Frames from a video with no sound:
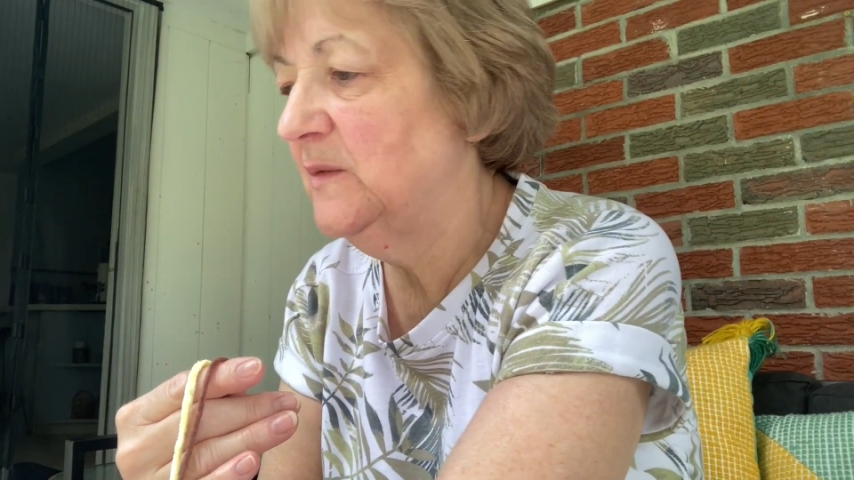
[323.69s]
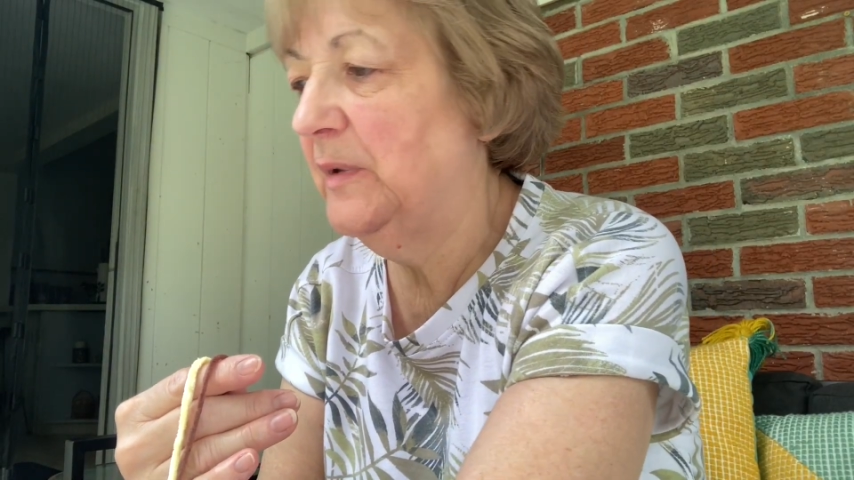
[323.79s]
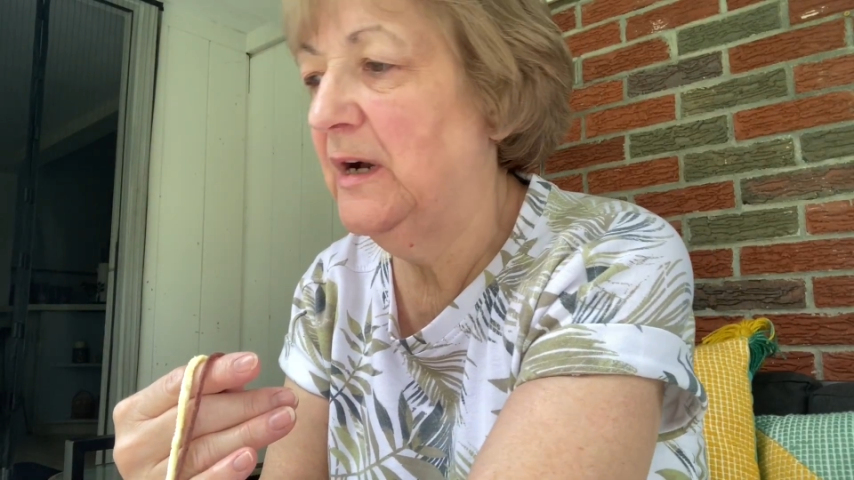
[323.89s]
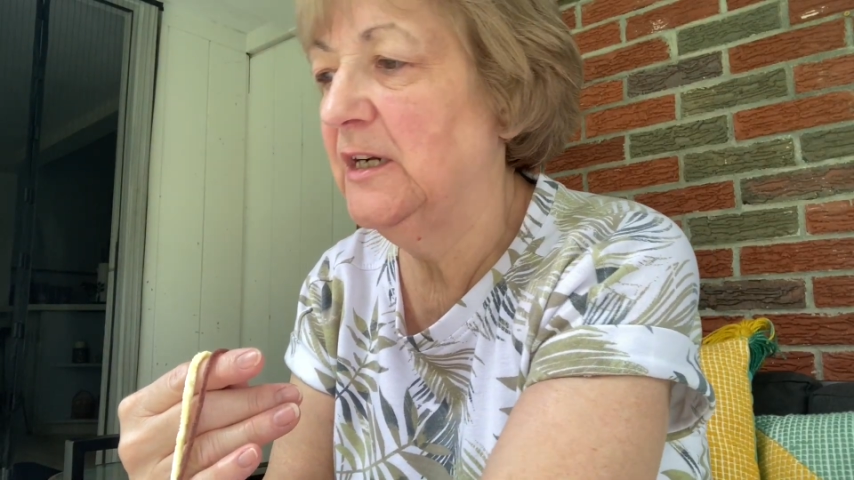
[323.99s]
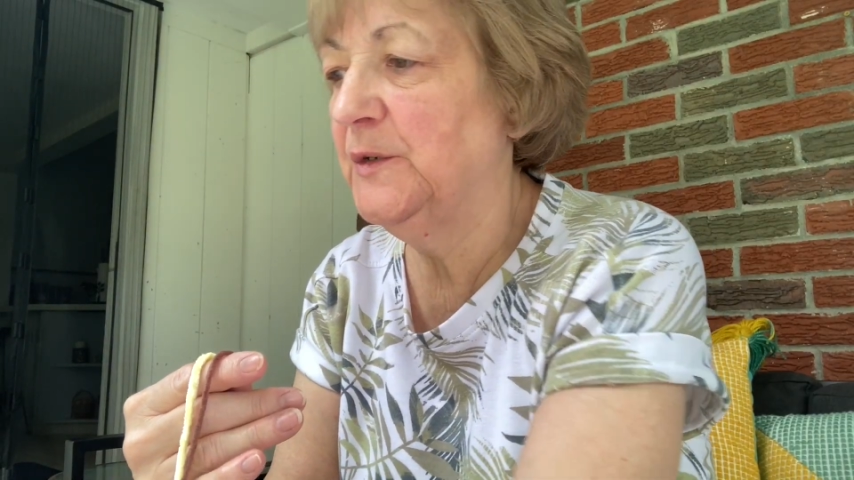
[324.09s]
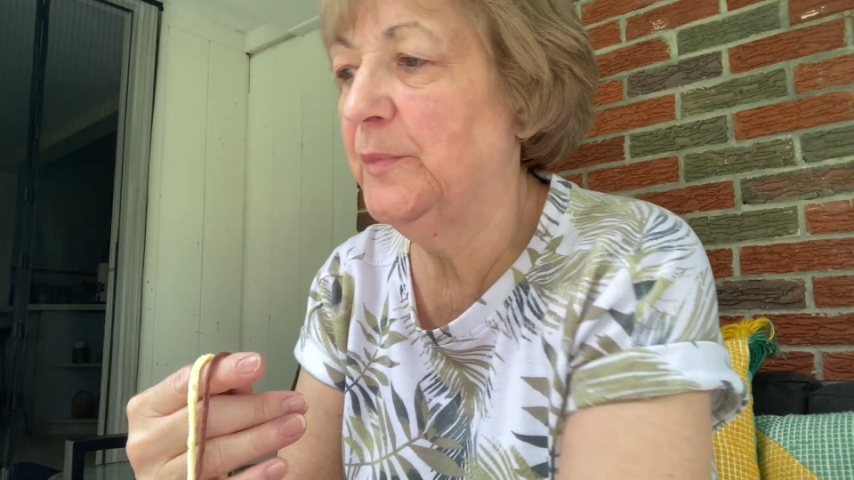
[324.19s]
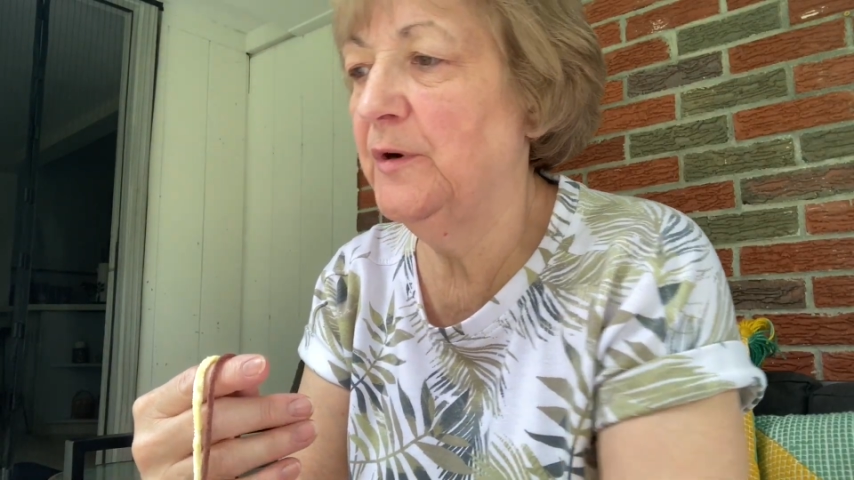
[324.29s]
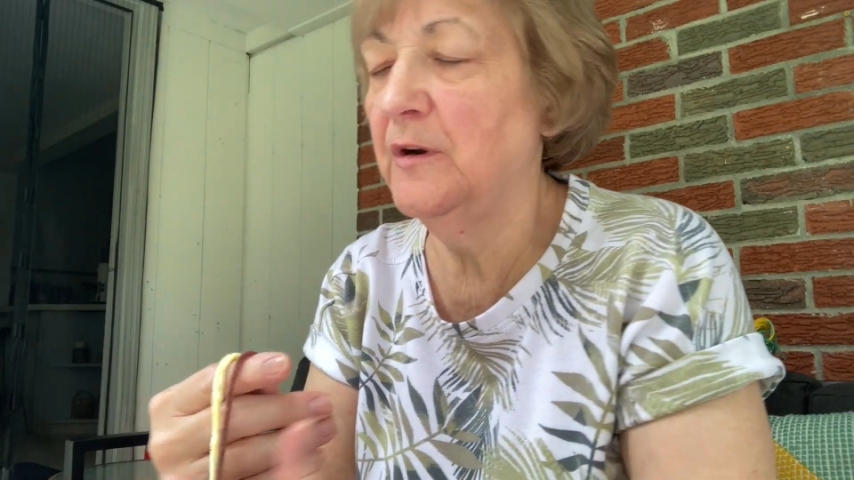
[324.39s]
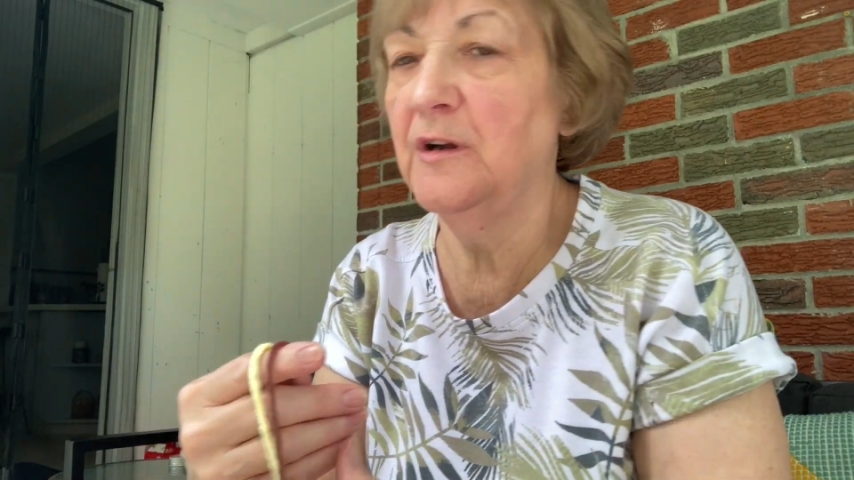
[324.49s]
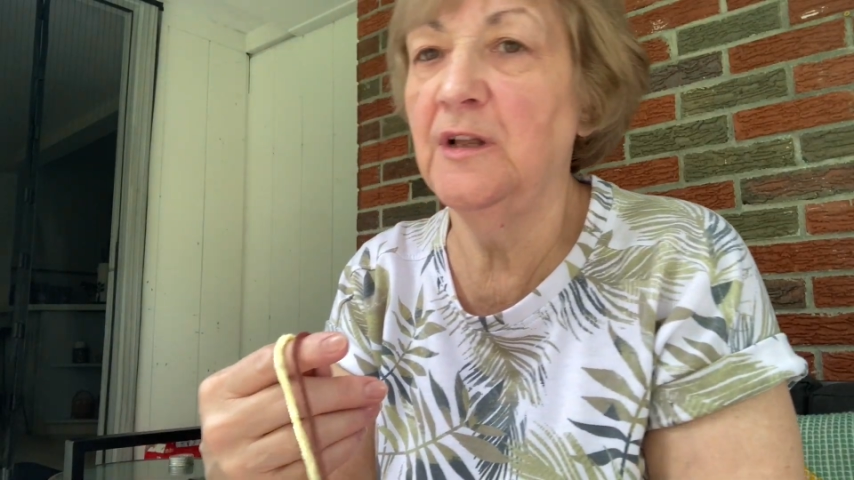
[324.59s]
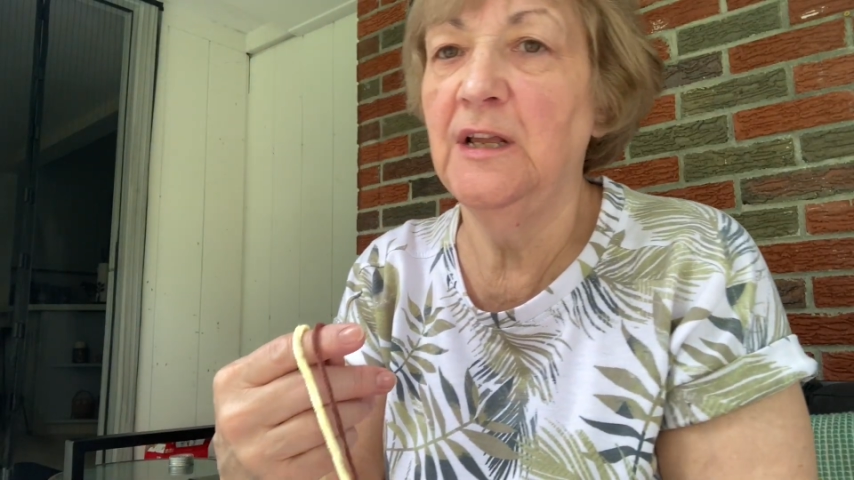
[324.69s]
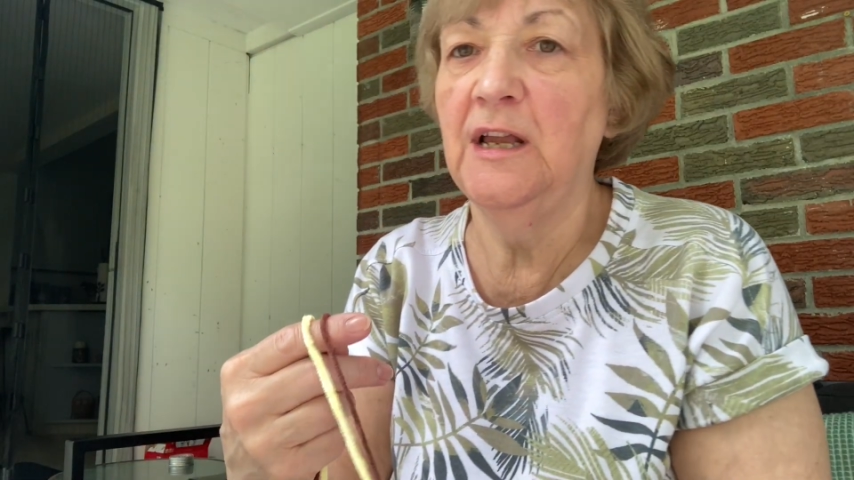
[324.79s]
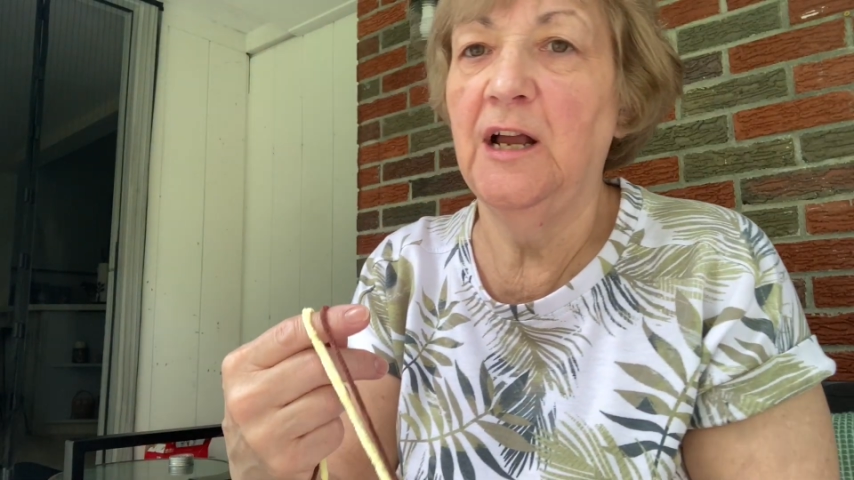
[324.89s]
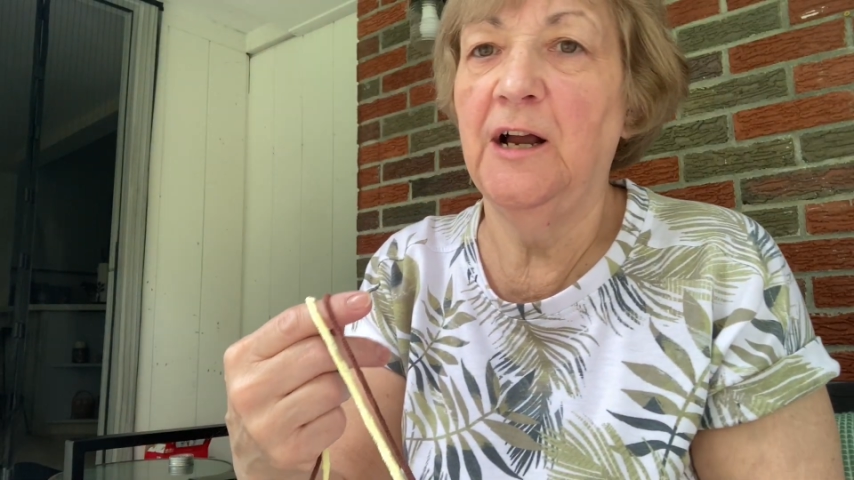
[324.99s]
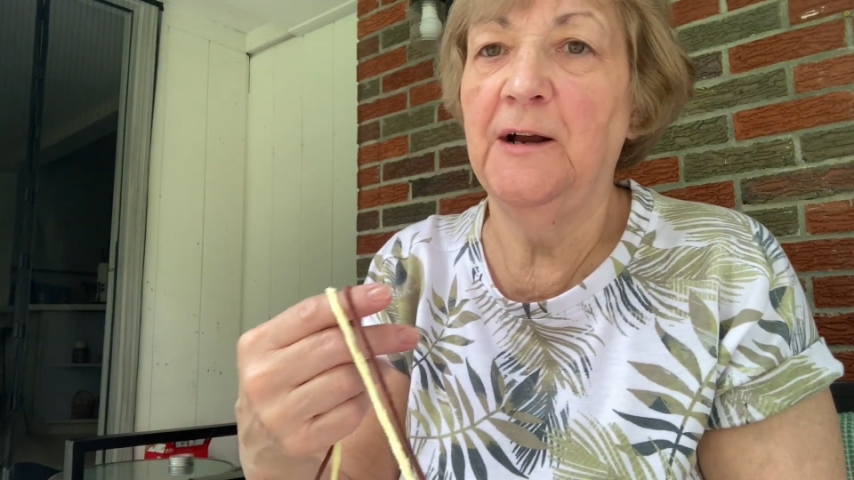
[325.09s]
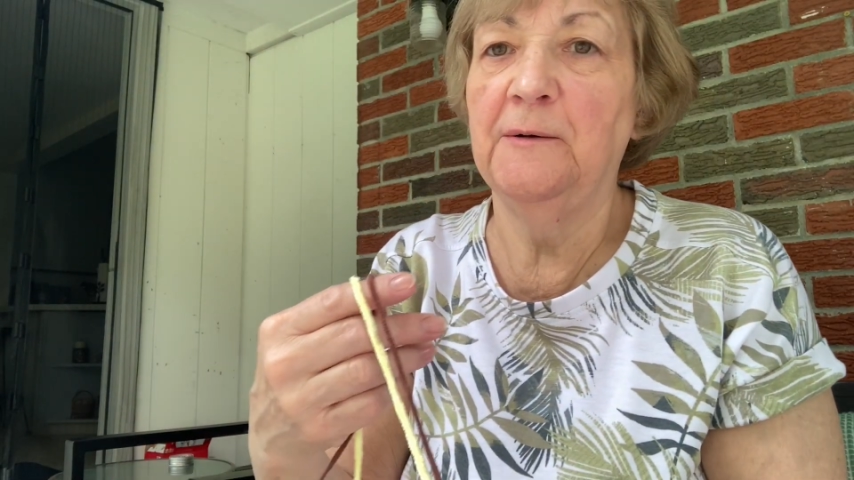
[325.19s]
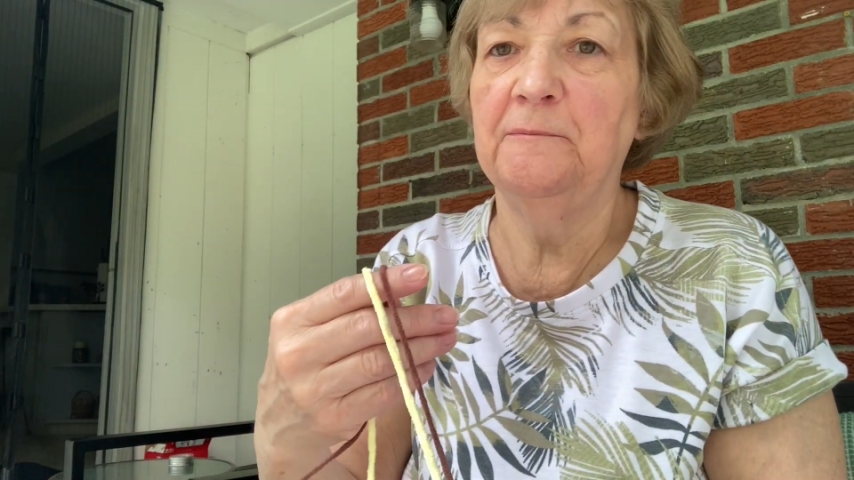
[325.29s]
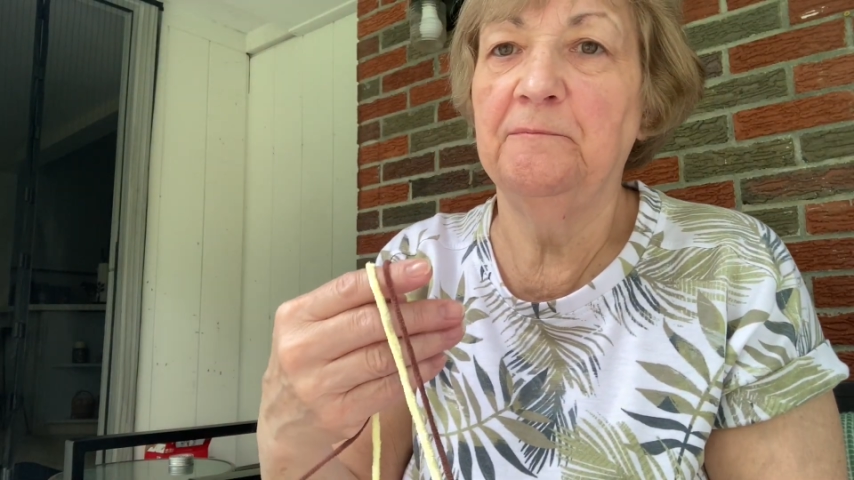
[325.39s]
Posh Pearl. I